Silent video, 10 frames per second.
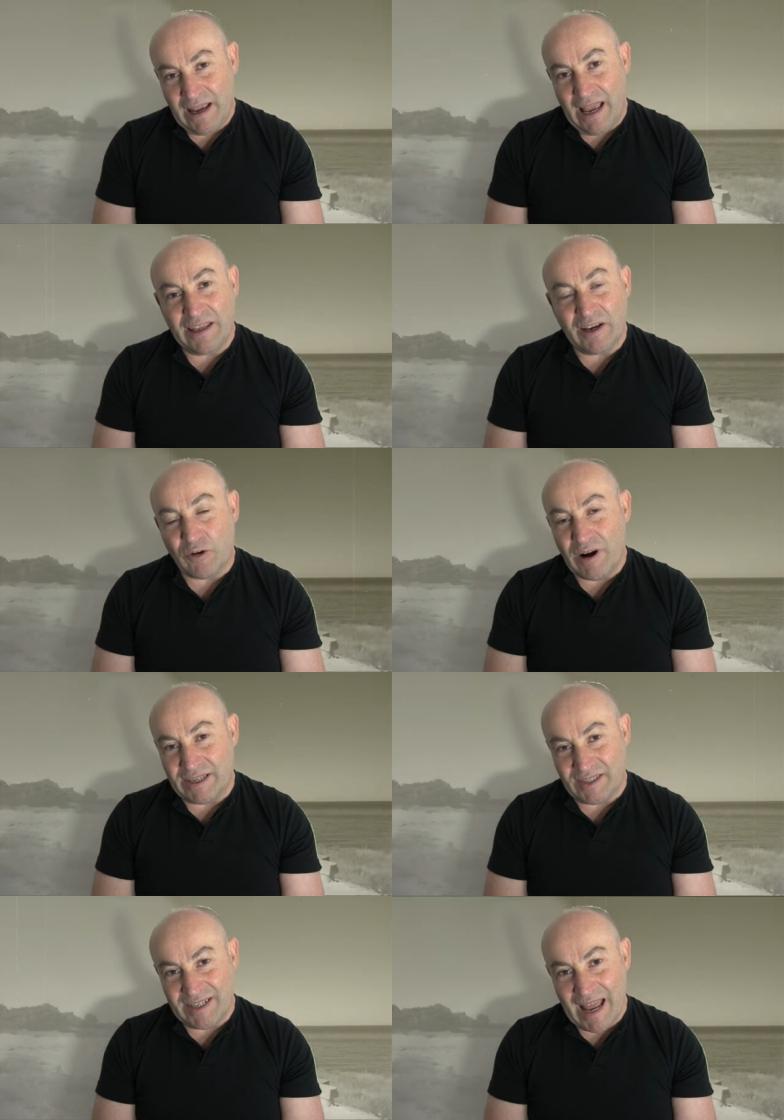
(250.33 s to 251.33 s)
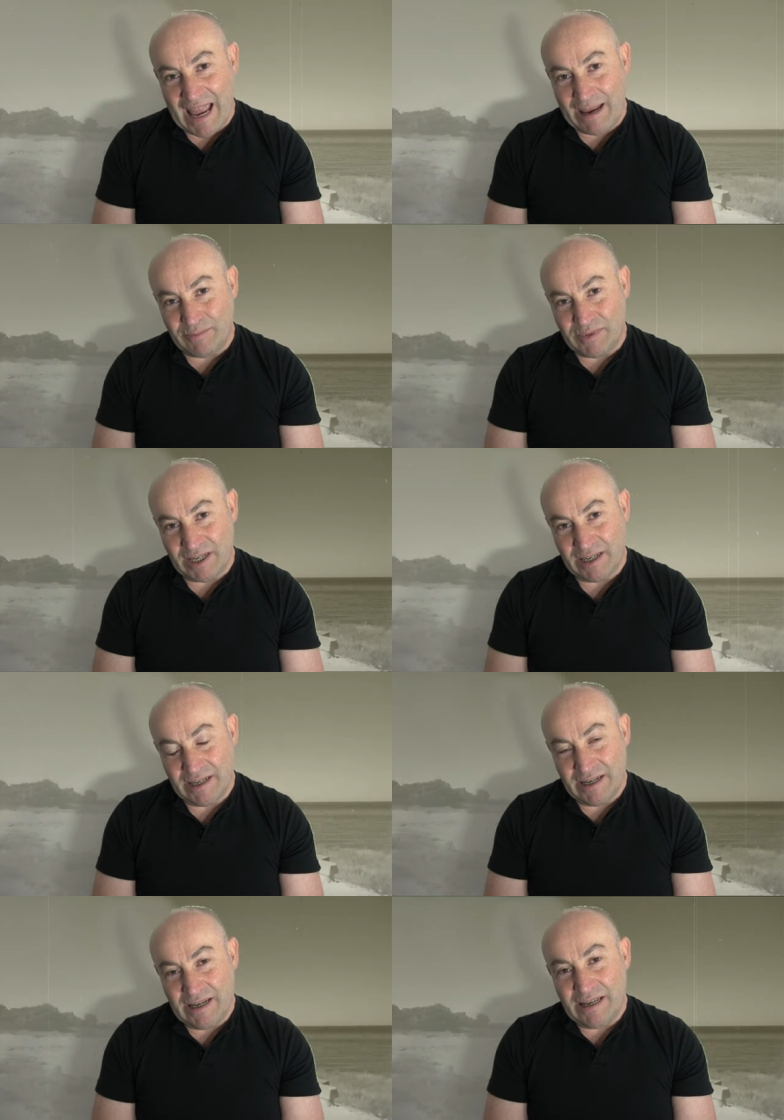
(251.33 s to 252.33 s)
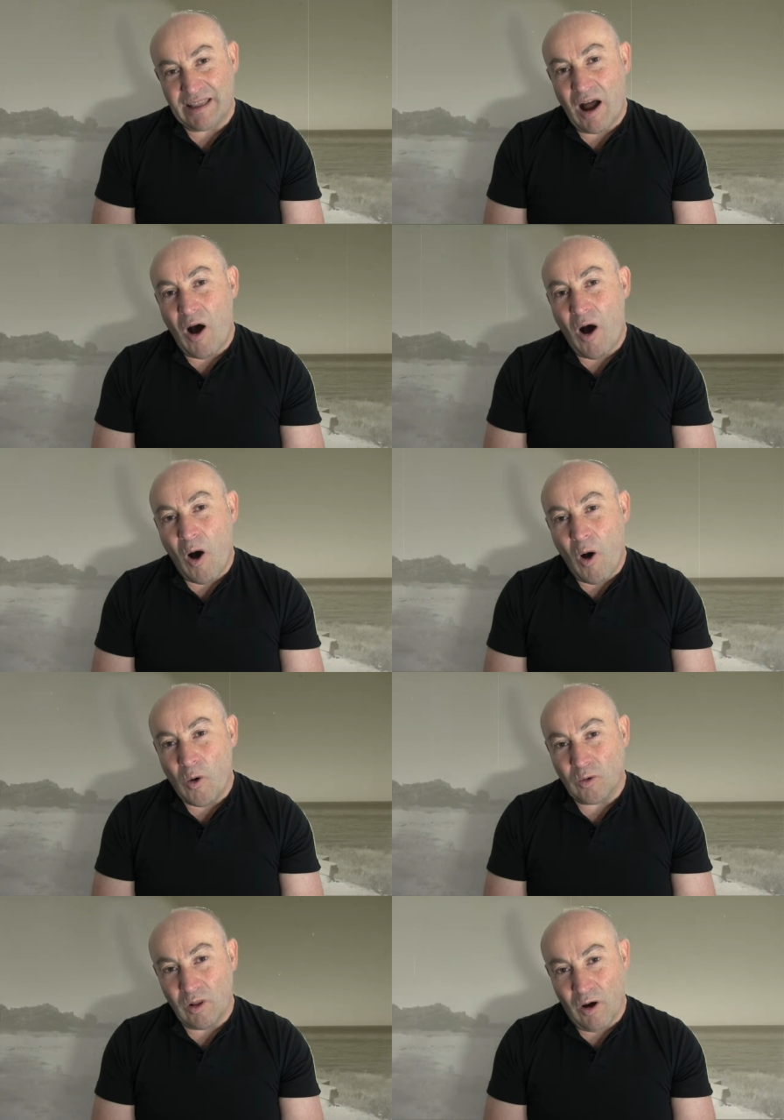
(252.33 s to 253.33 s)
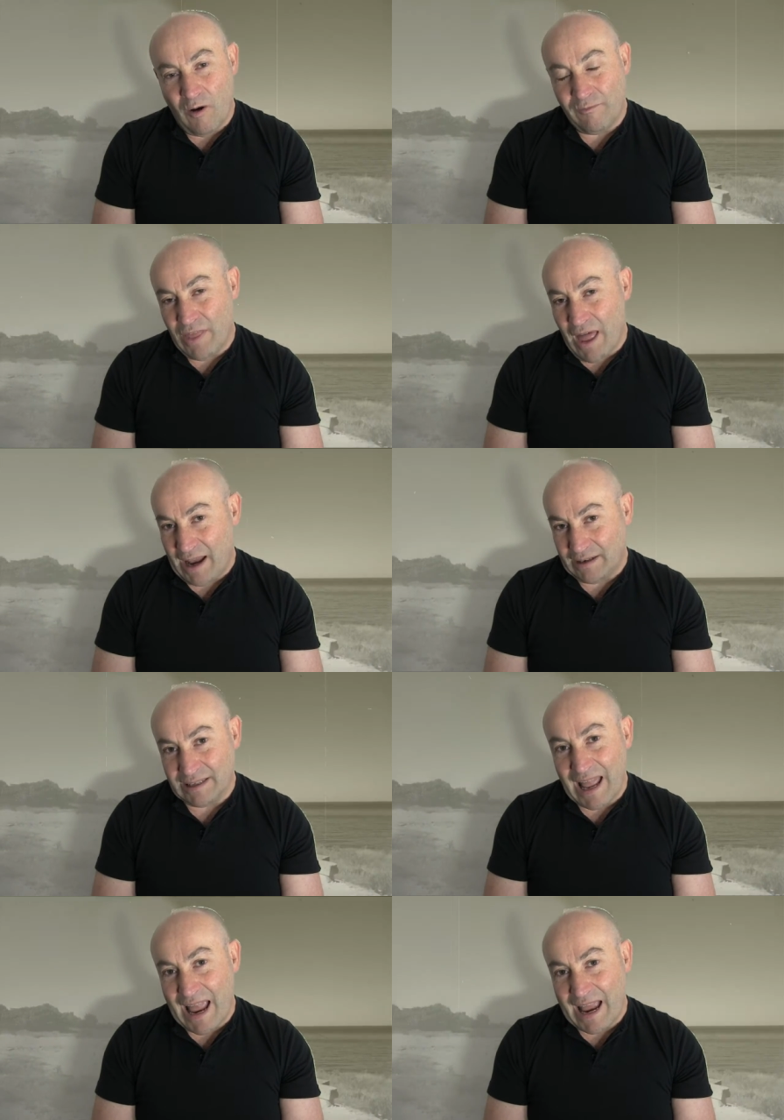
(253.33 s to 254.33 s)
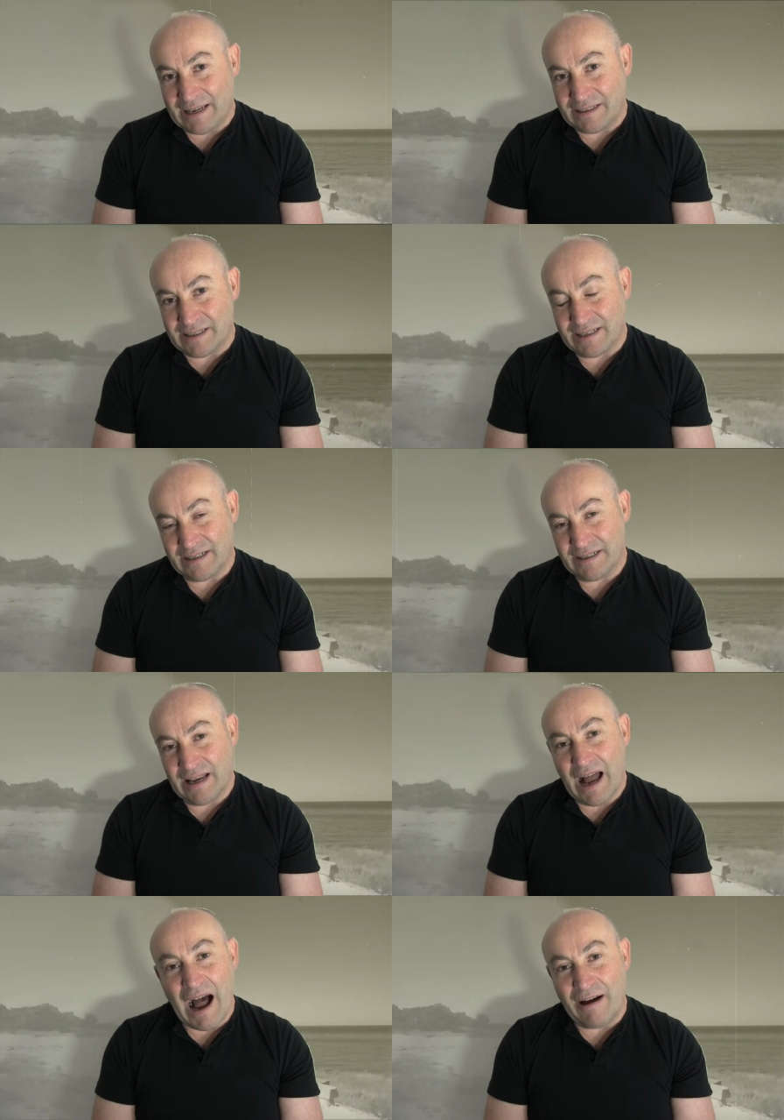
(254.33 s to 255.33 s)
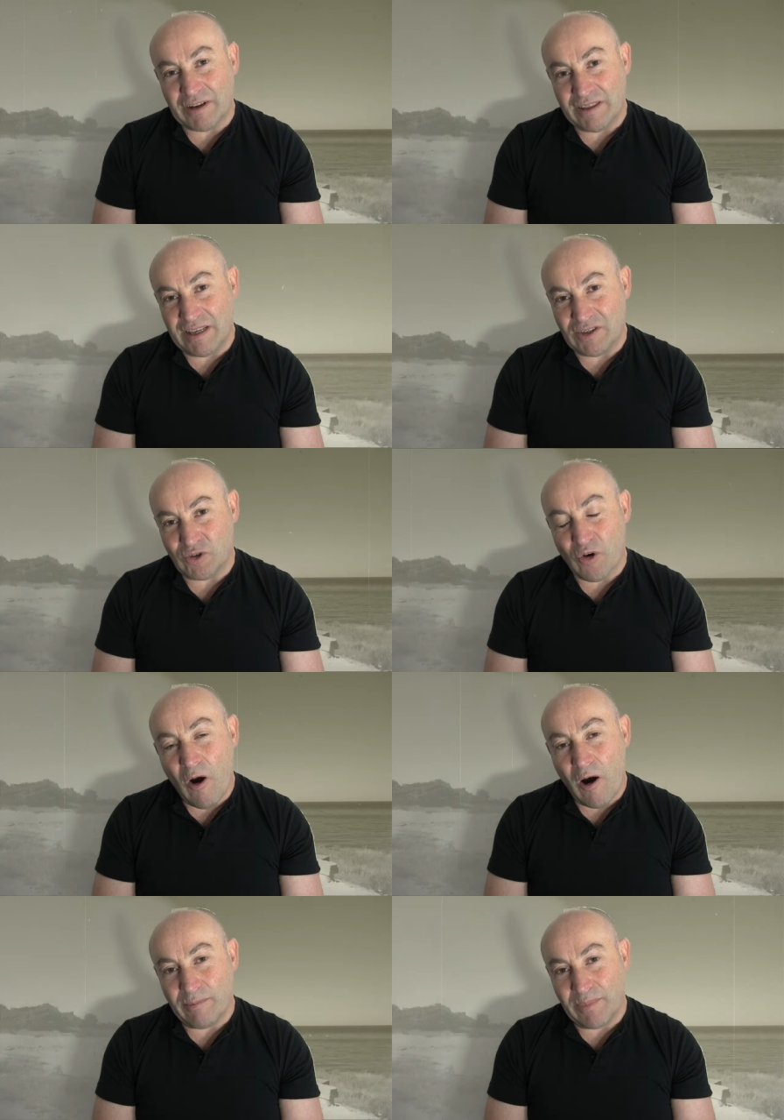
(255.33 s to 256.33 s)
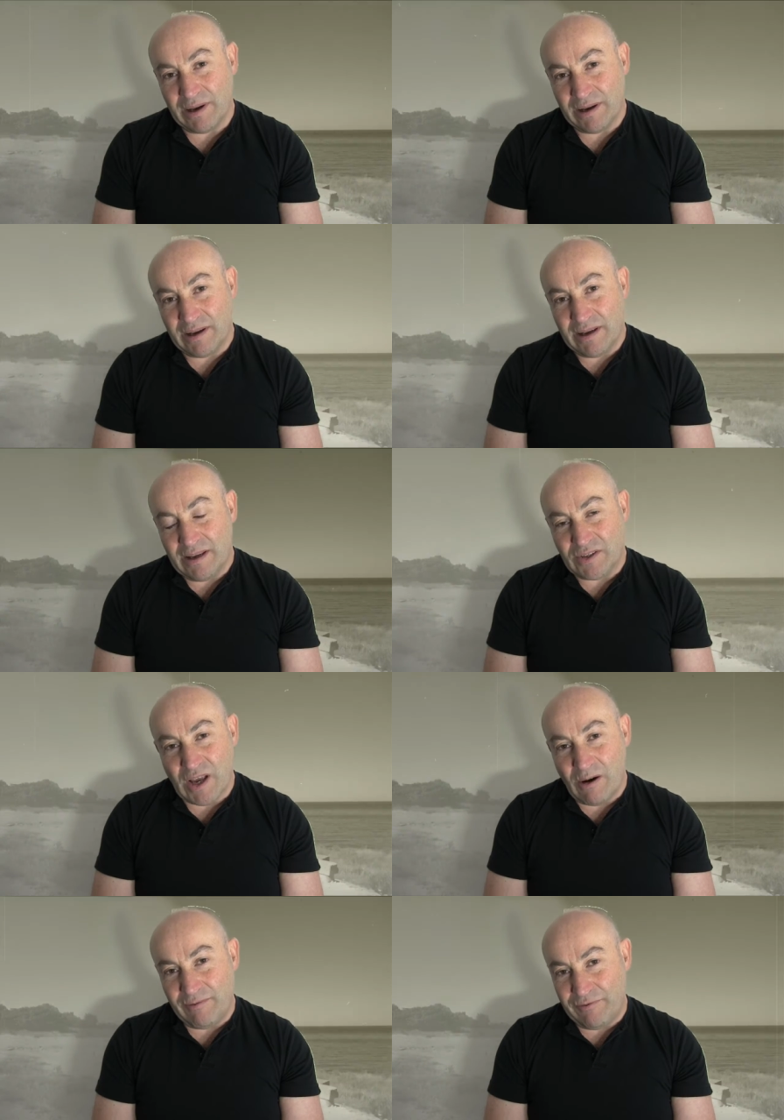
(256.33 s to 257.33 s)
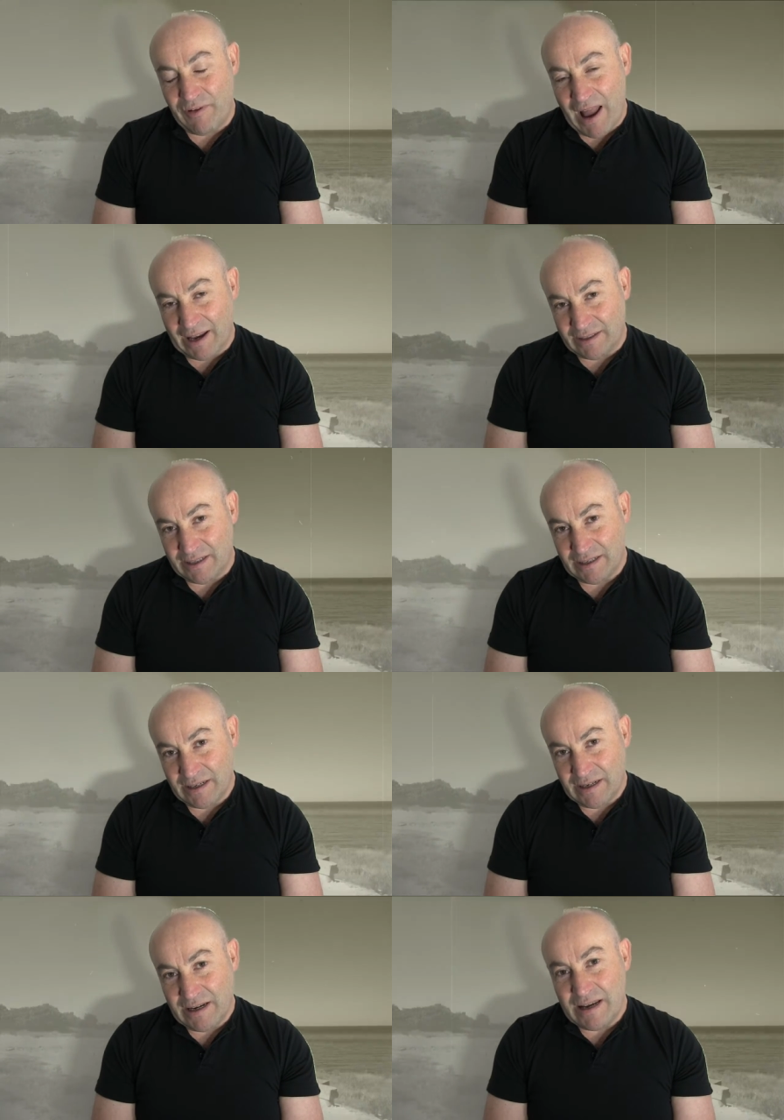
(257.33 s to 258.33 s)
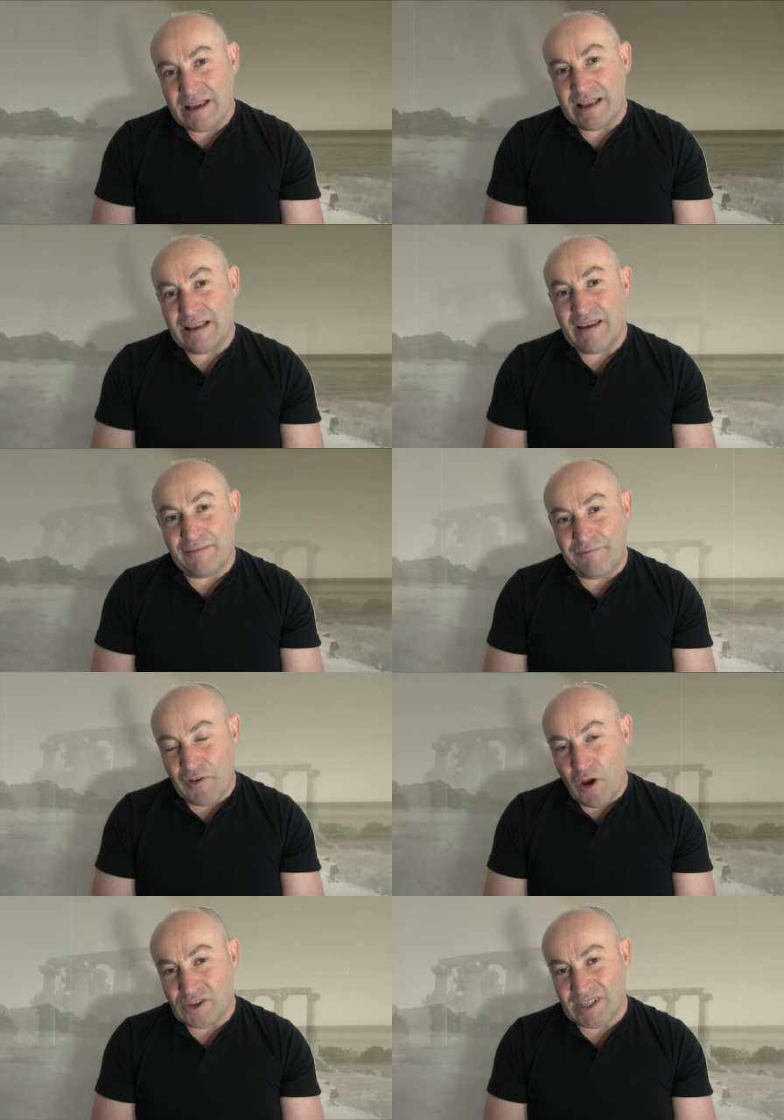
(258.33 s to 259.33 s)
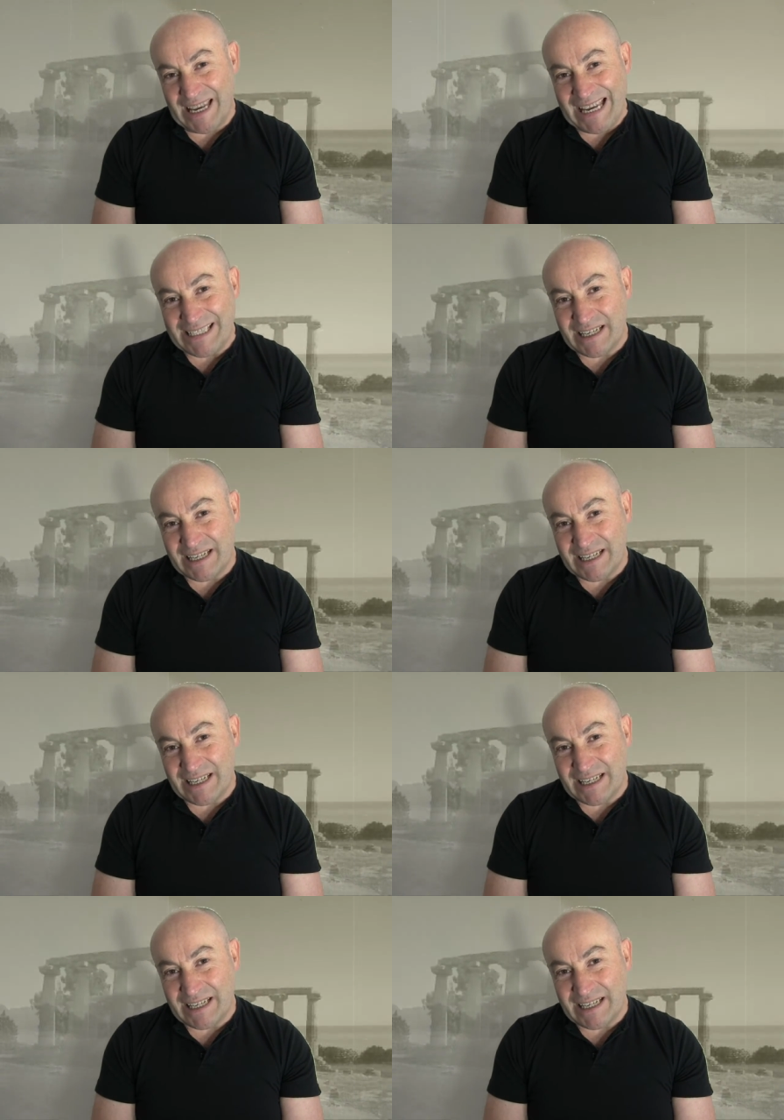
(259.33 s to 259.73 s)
And the Greeks named the whole of that land after this tribe. So in fact, the first